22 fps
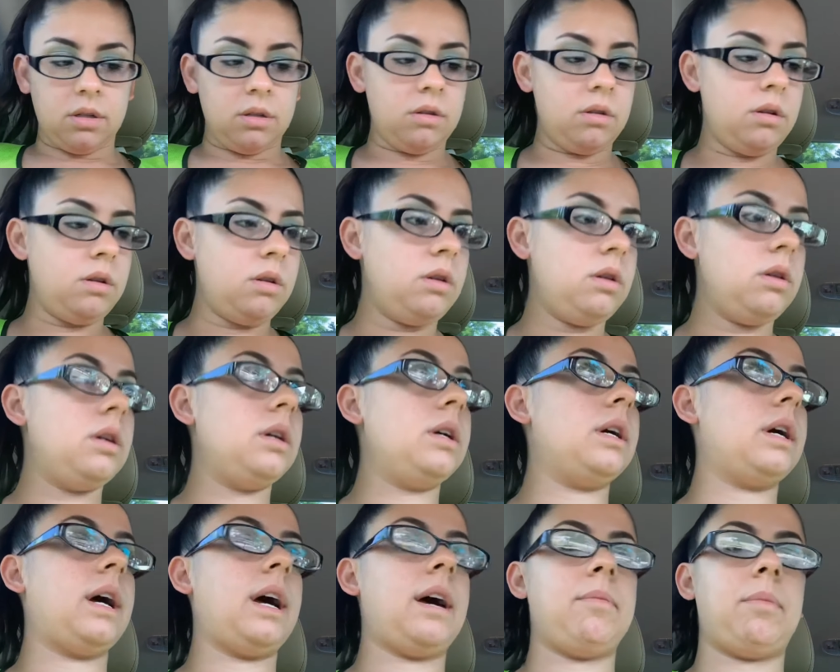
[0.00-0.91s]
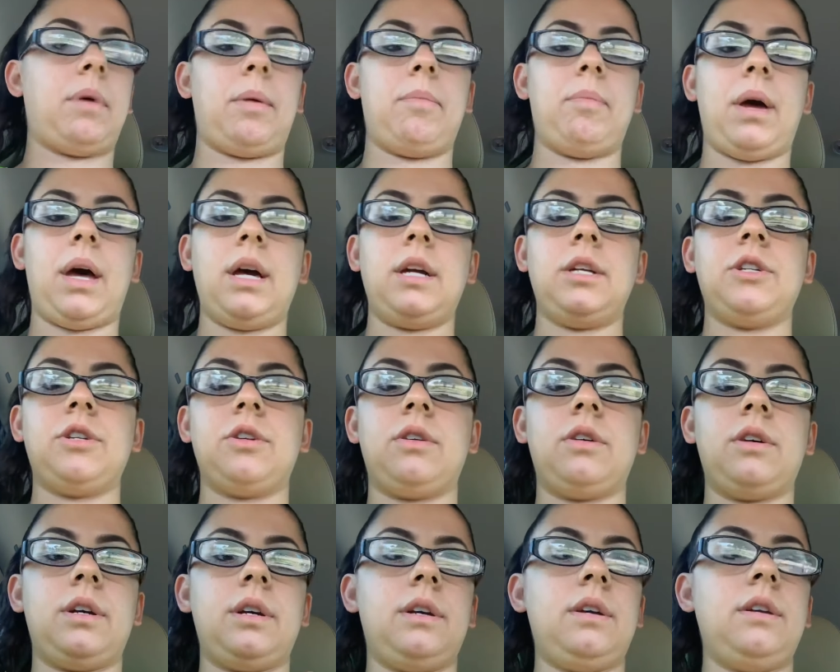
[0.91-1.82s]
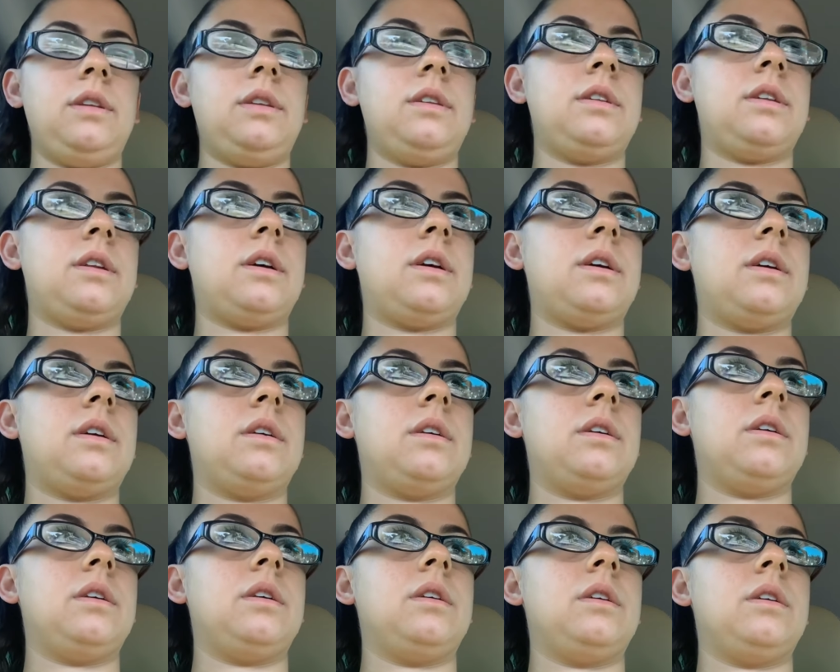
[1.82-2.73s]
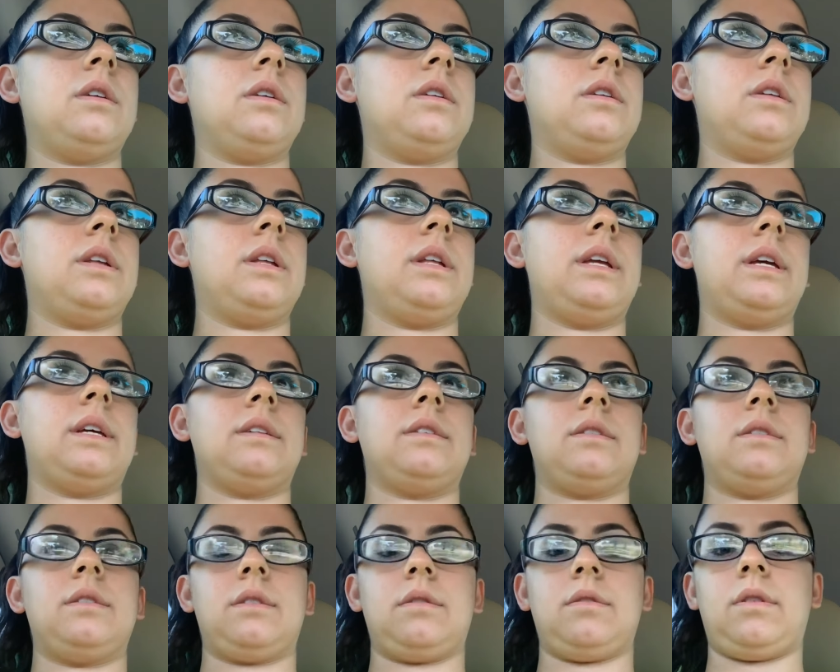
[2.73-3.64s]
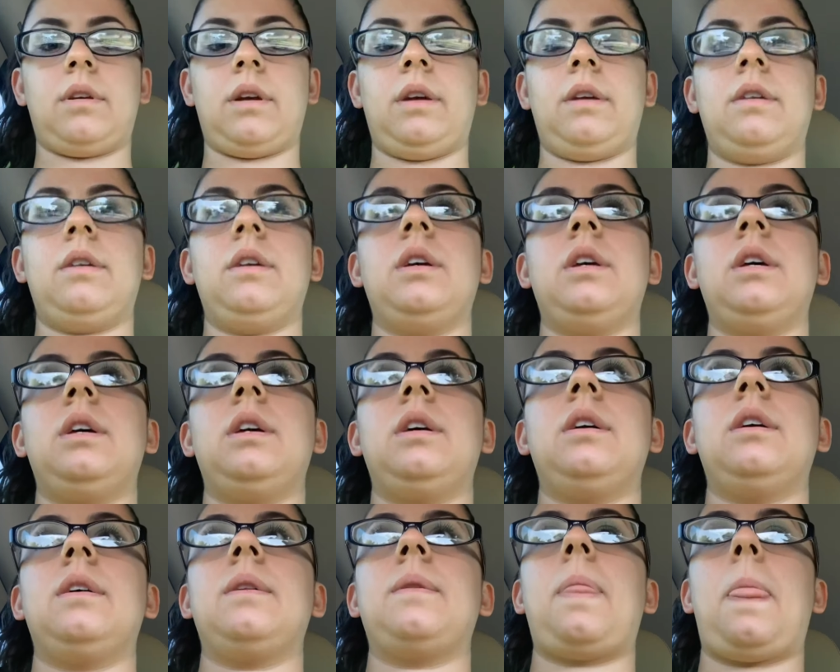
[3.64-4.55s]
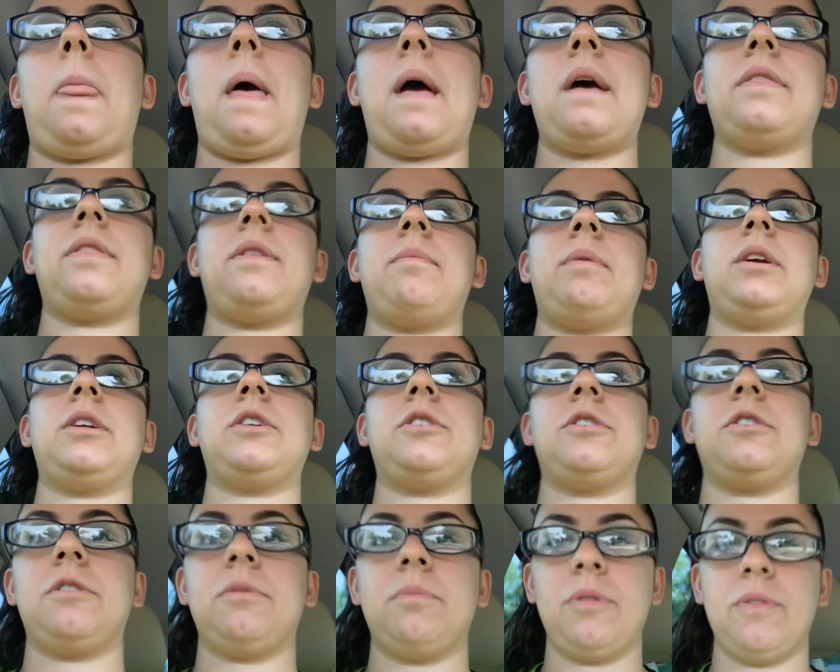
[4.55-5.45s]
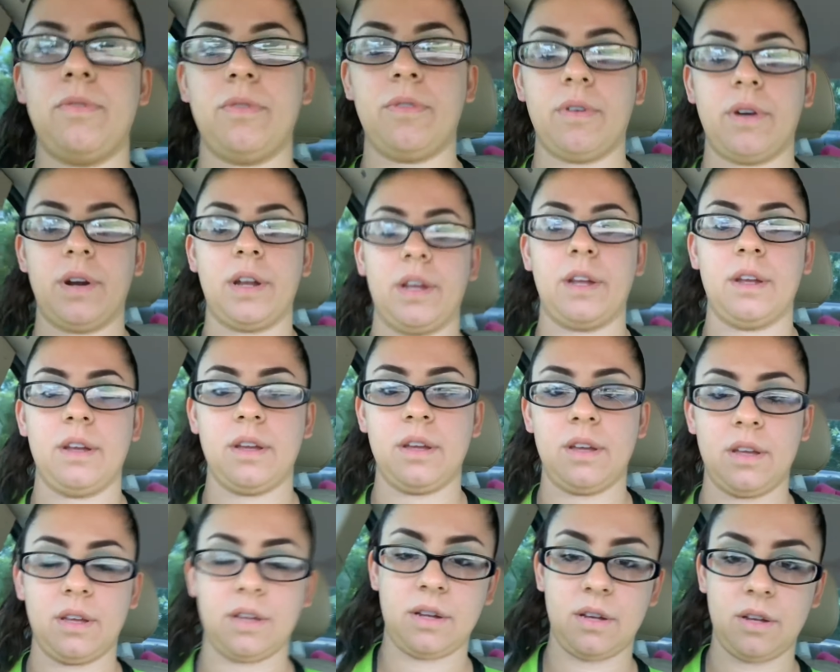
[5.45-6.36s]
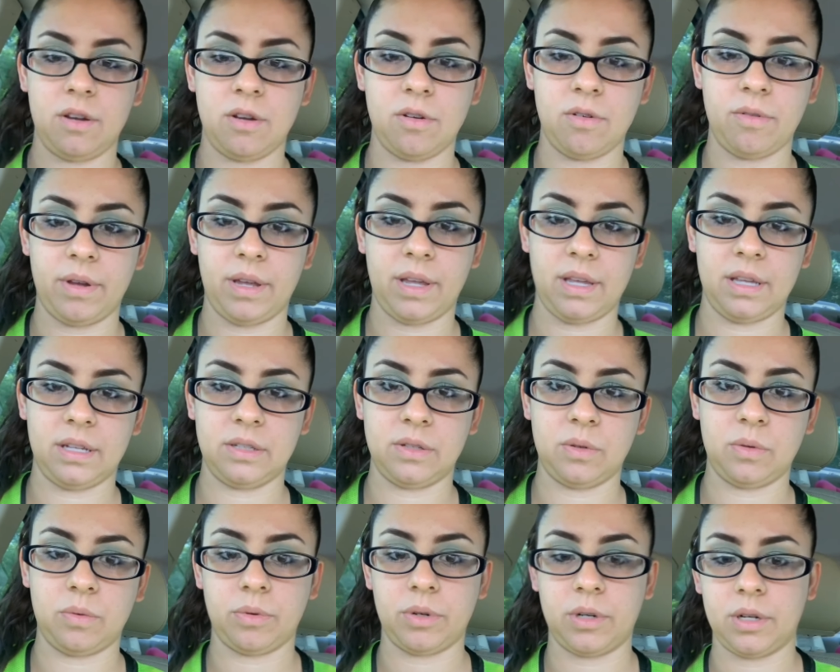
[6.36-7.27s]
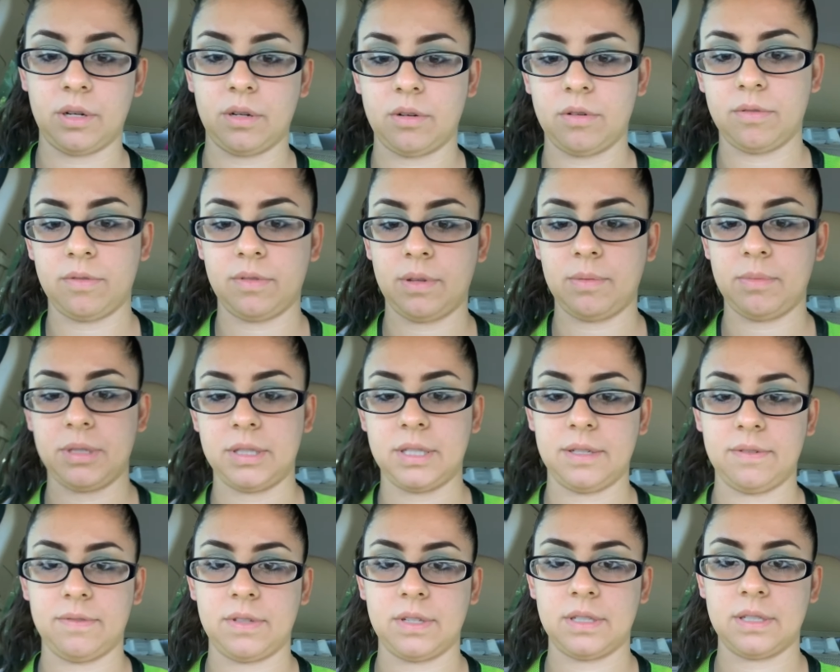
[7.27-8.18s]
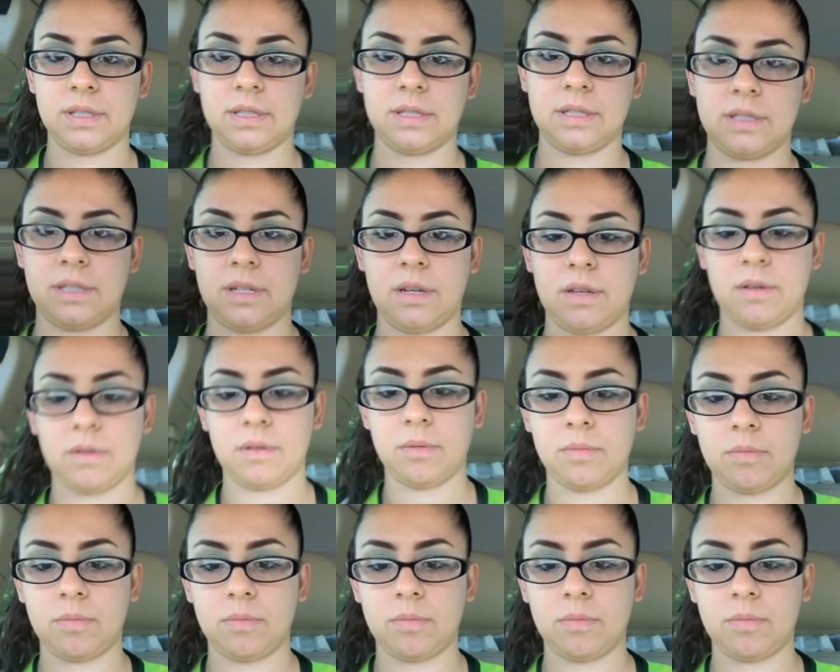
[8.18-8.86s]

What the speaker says: I have my badge on. Yes, okay. I have to make sure before I go into work. Hopefully, let me see if this can stay out.